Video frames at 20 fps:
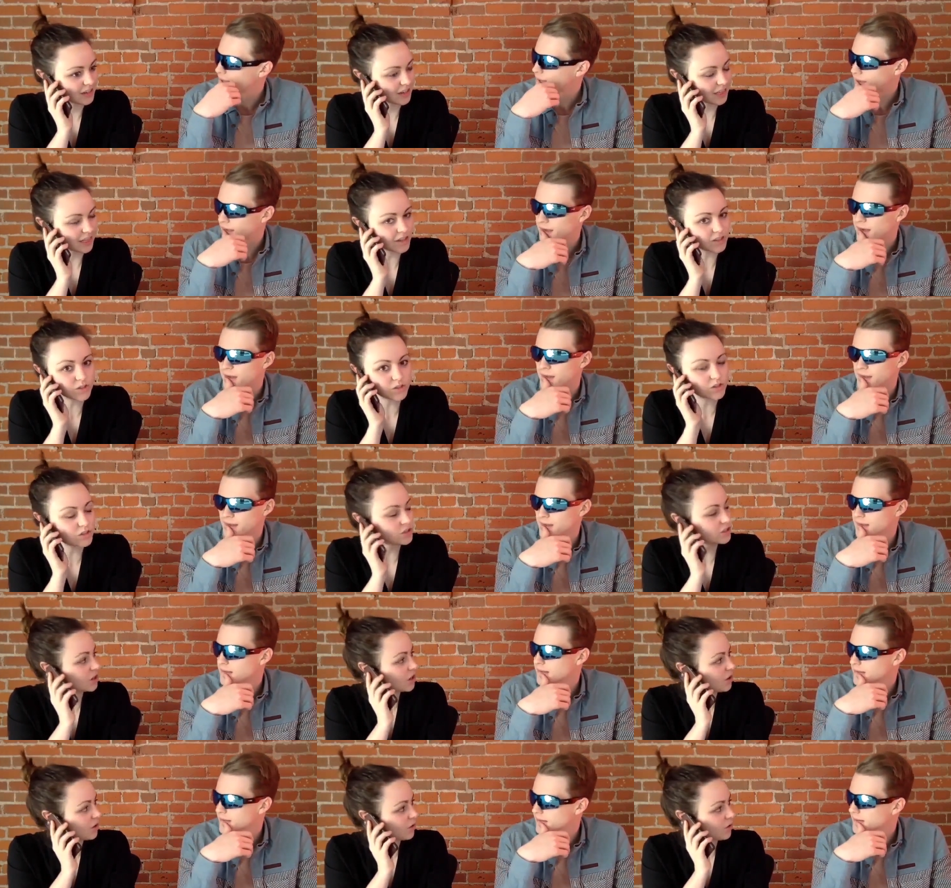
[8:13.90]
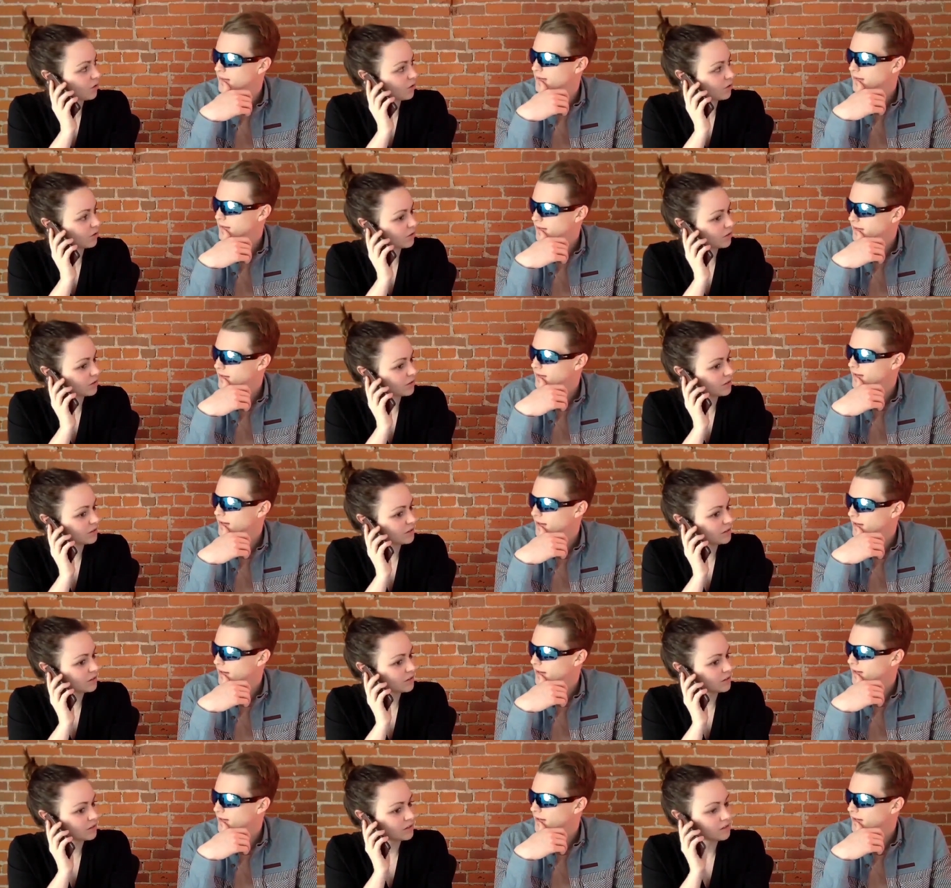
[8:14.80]
Speaker 1: Yeah. It's so cool. Yeah.
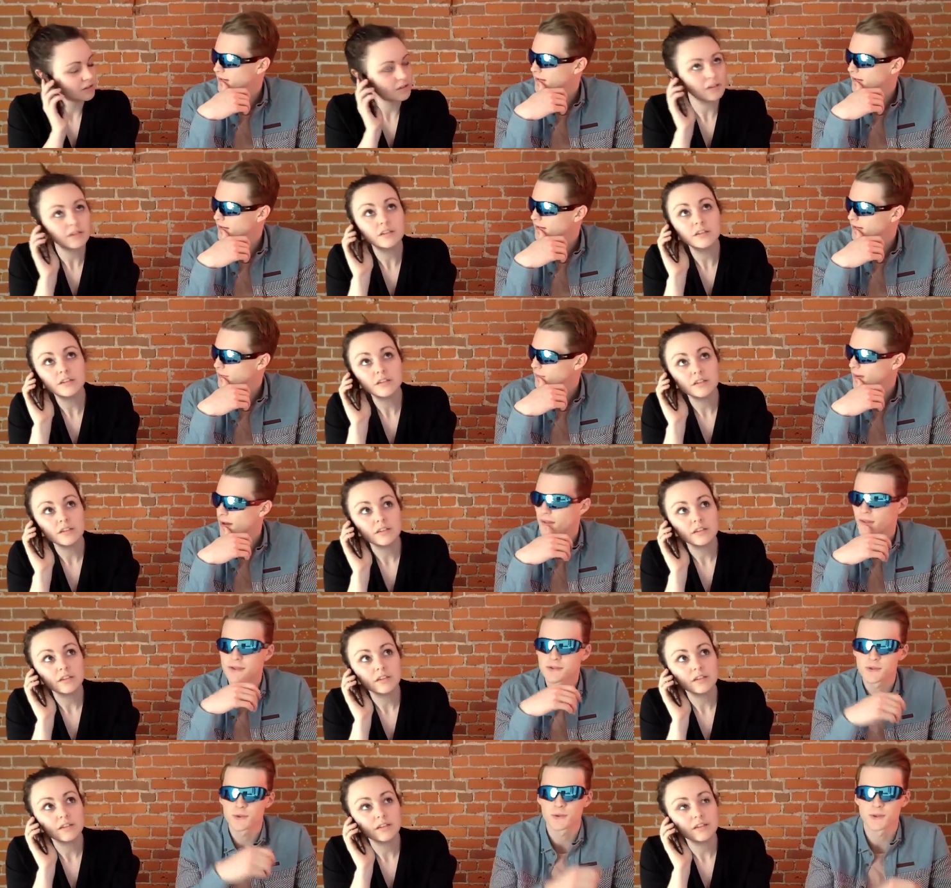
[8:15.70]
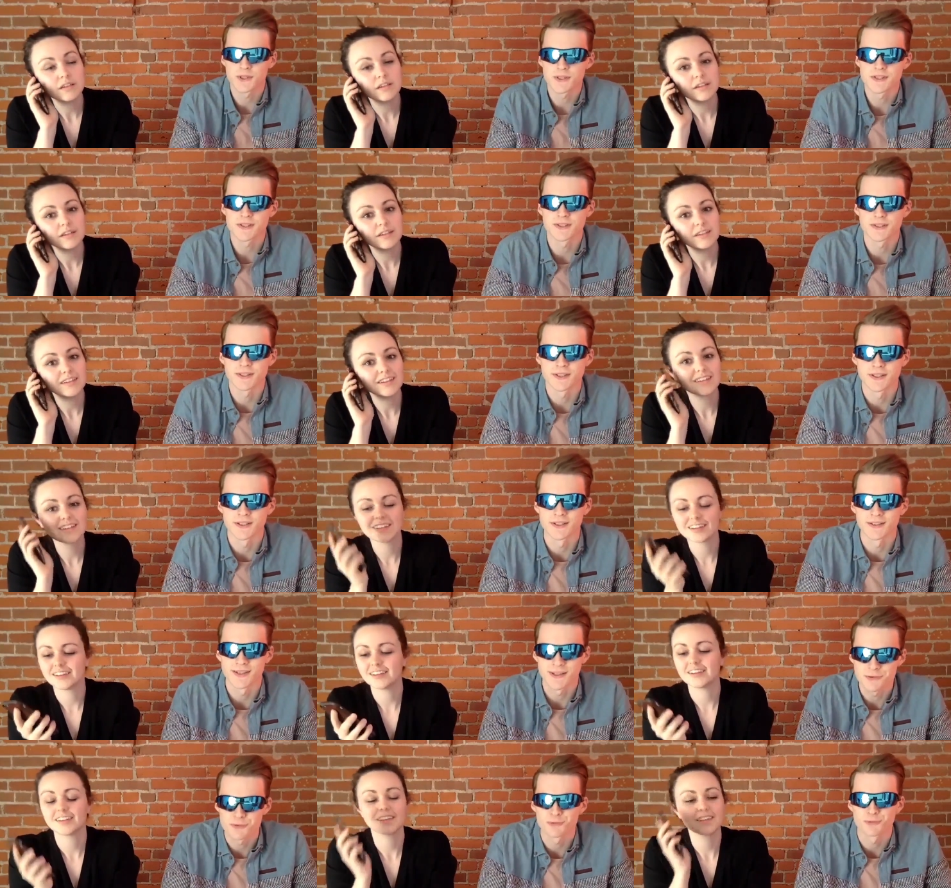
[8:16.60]
Wow, that's crystal clear.
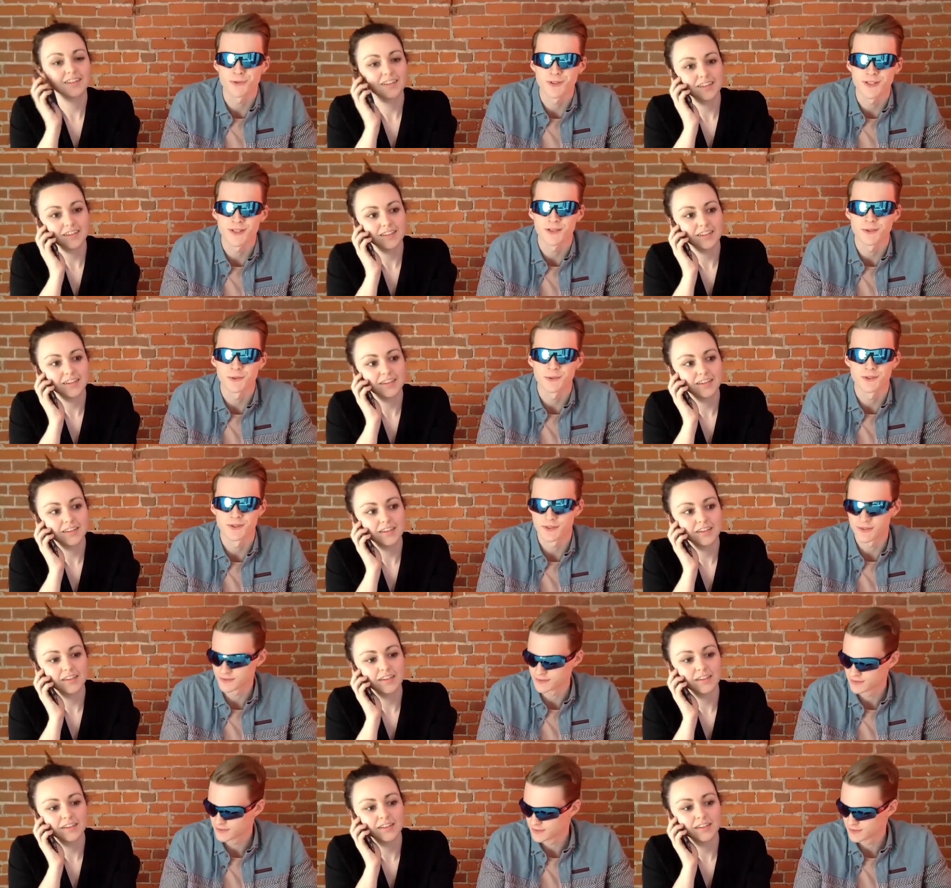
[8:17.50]
That's really cool.